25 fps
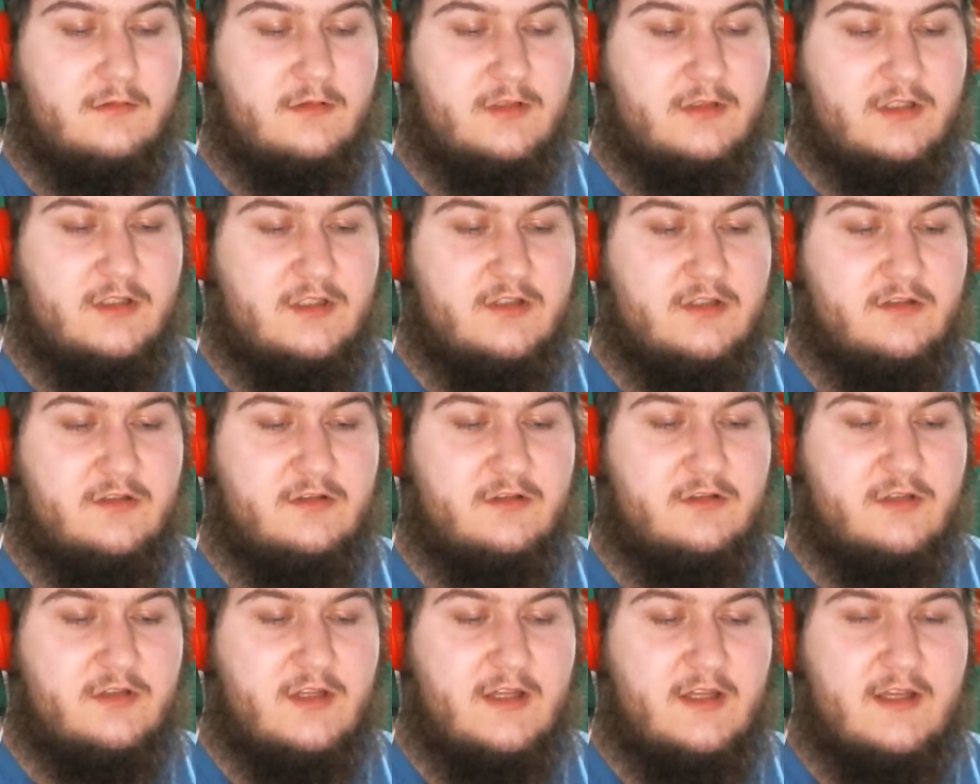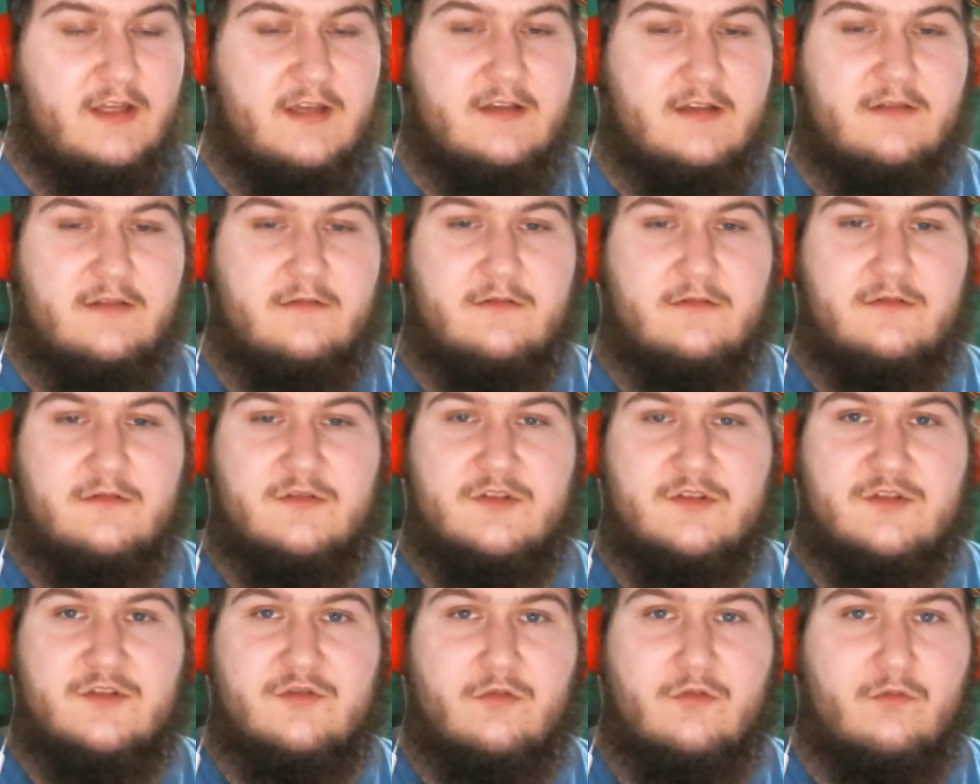you can't
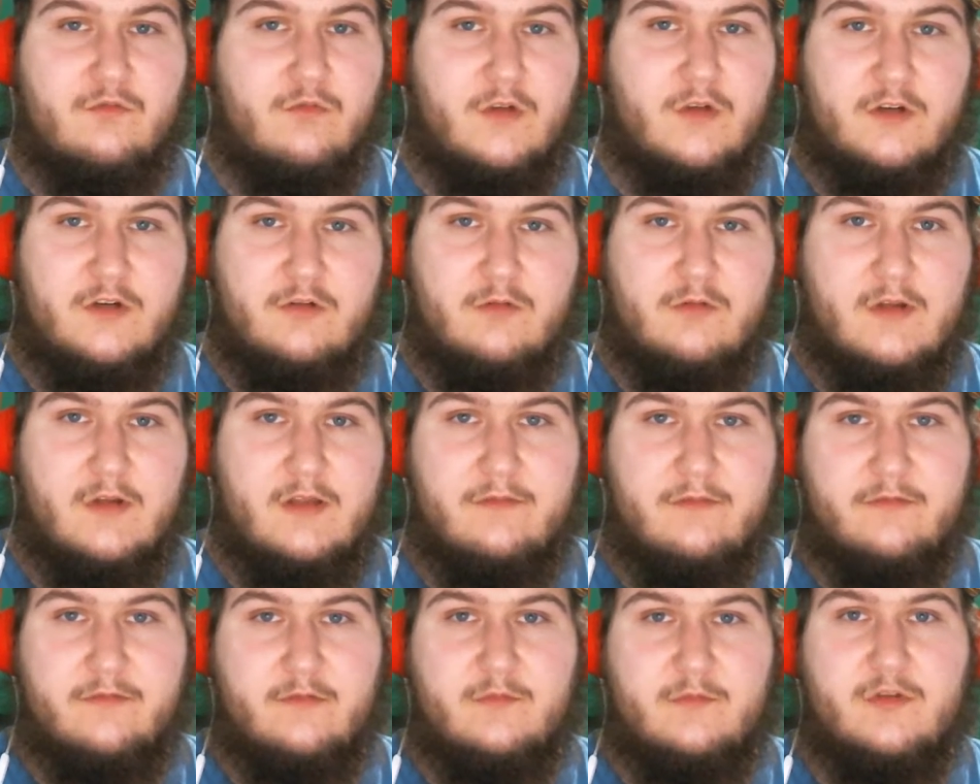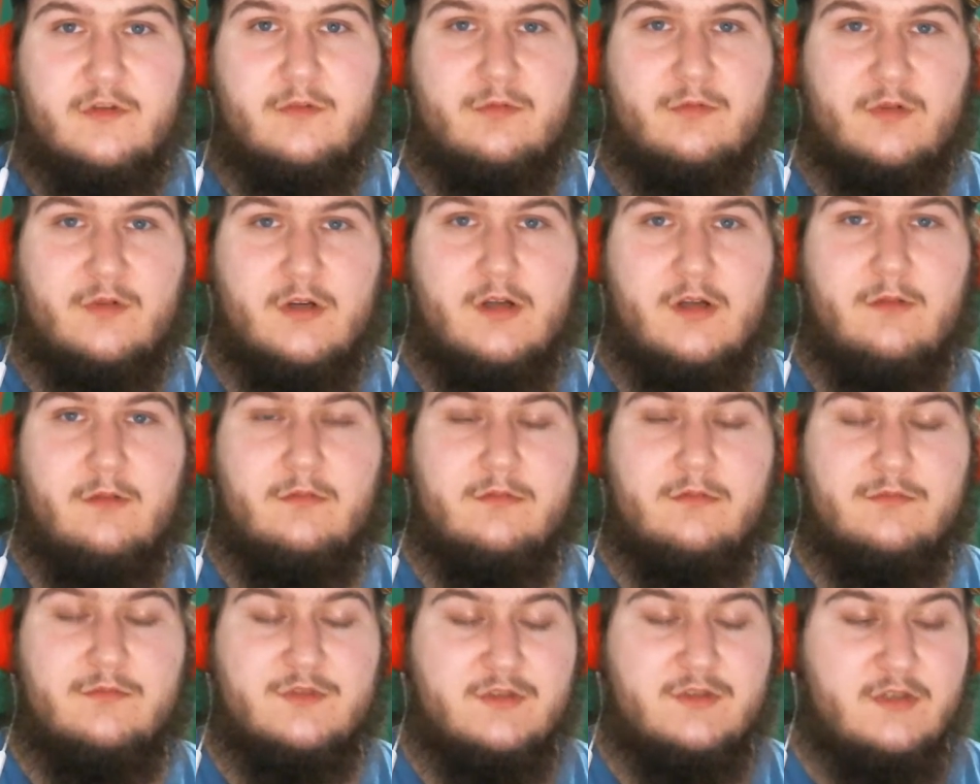just run away from your
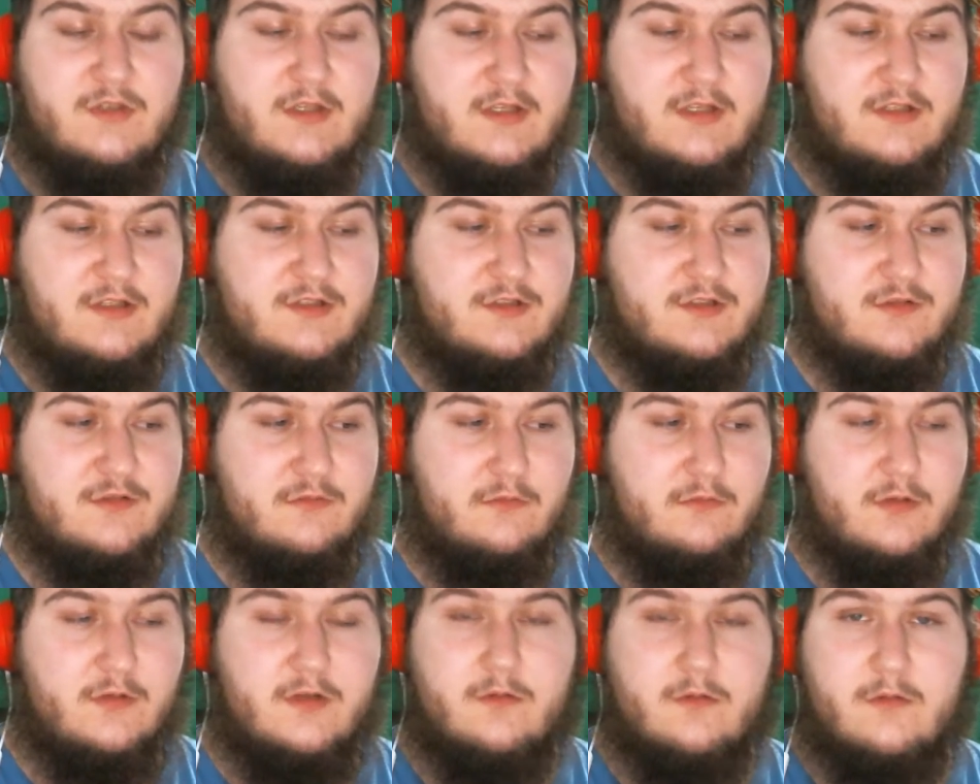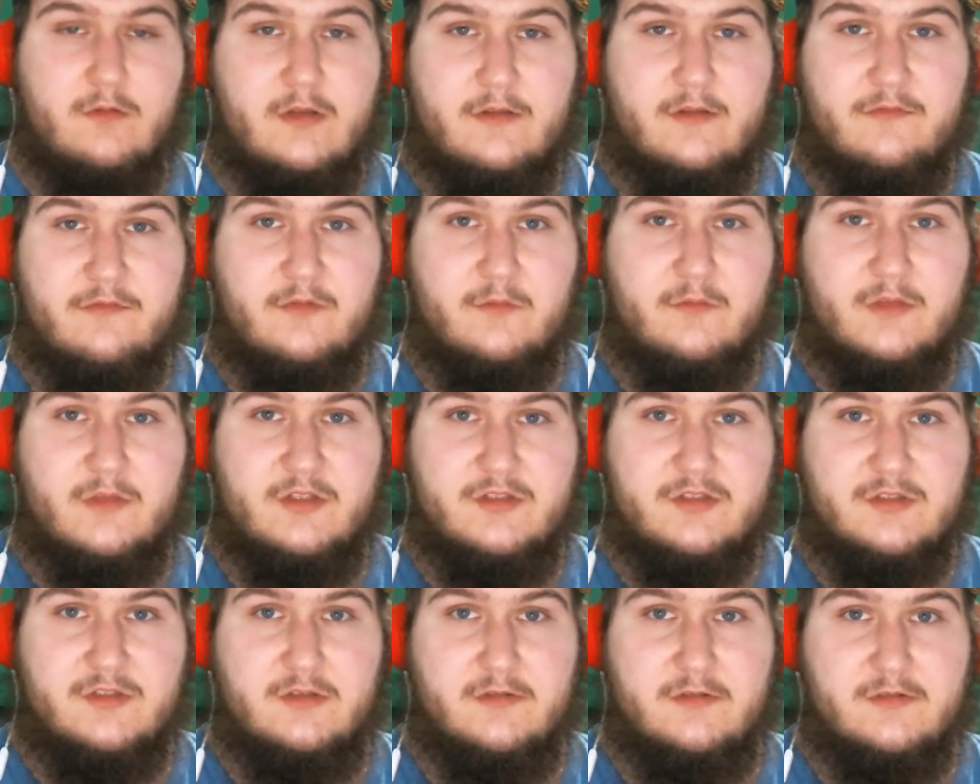problems. You can't just run away from
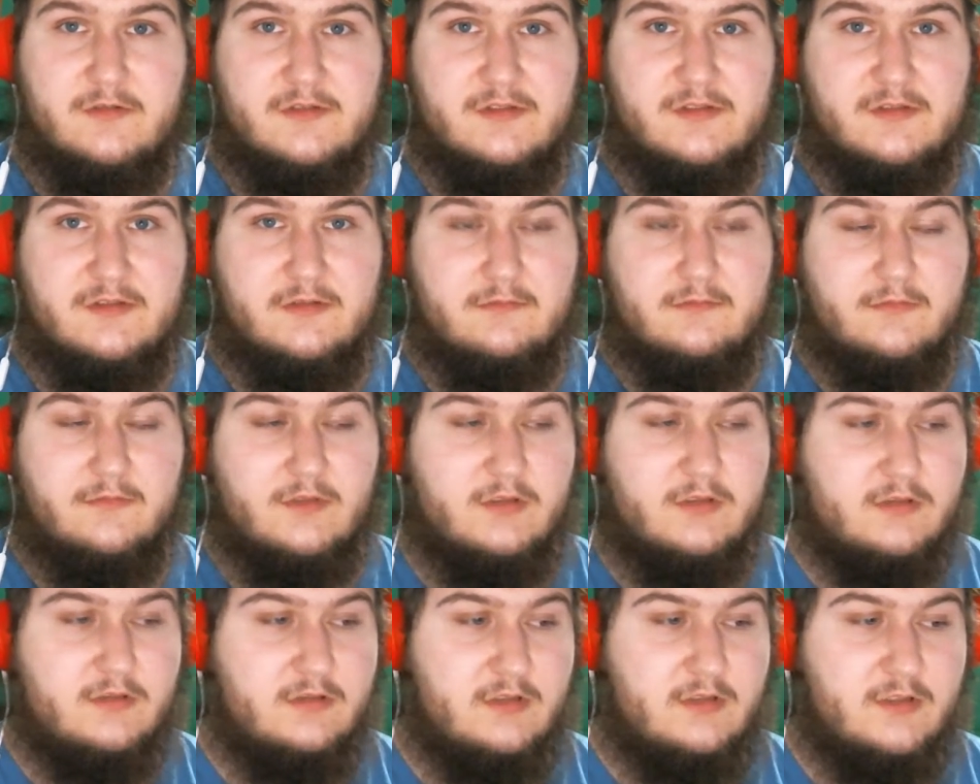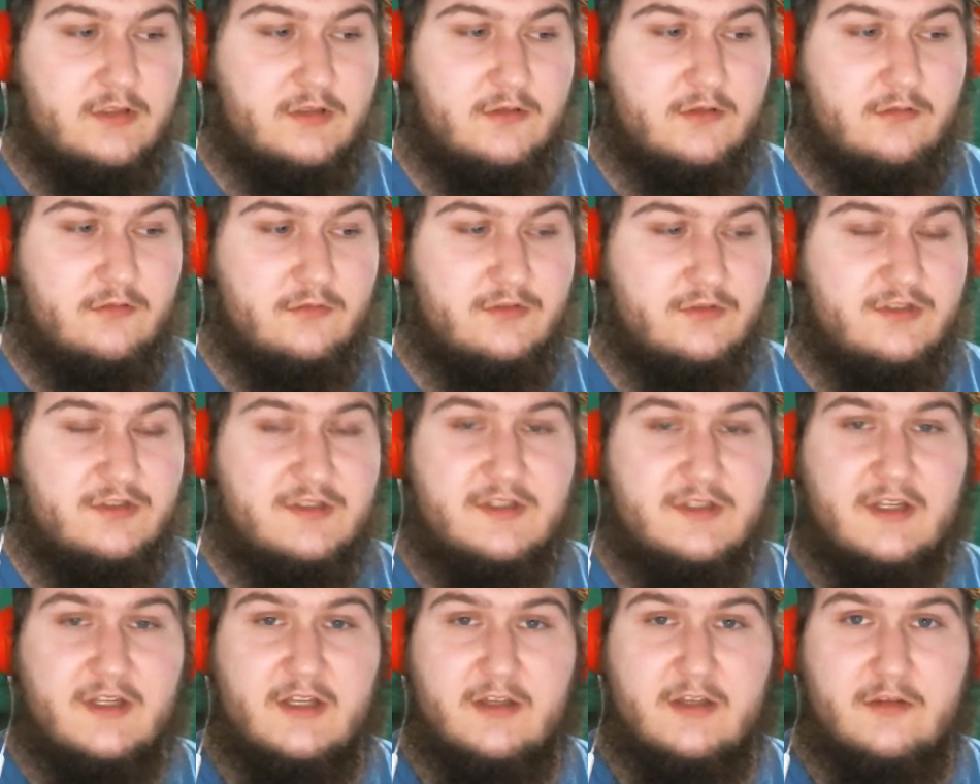issues. You
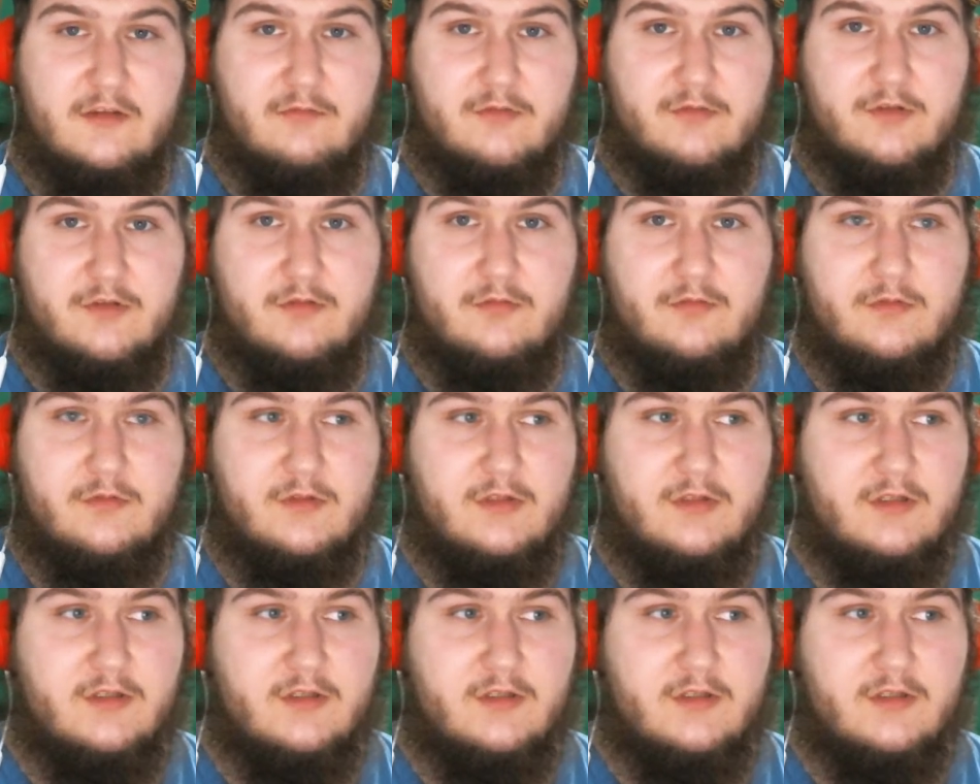stick it through.